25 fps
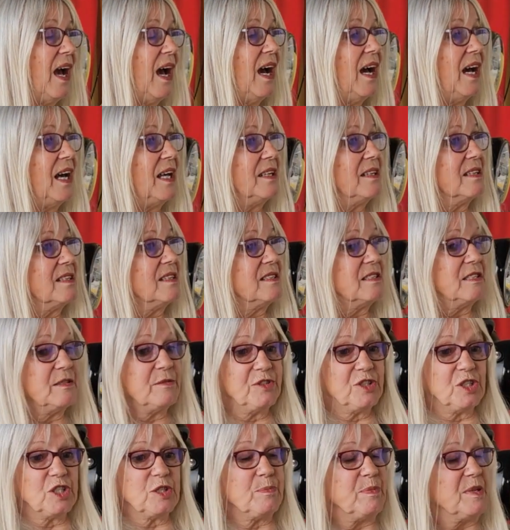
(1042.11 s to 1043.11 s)
and
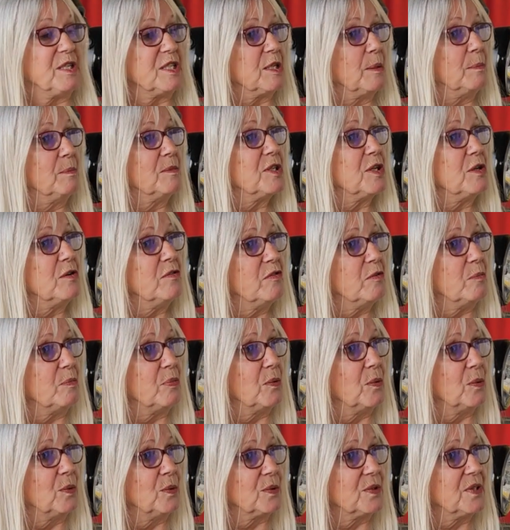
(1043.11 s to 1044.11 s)
just been dumped
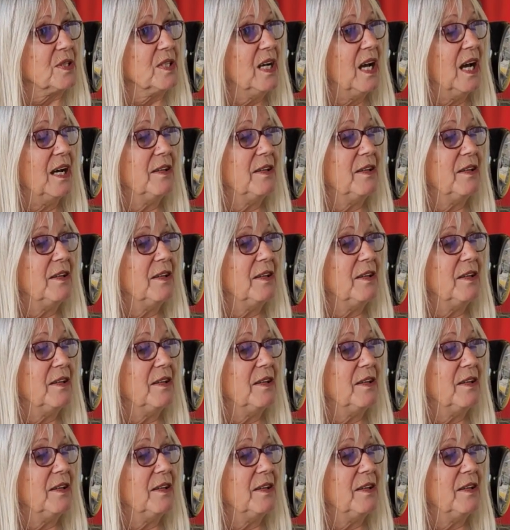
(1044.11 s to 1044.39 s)
overboard.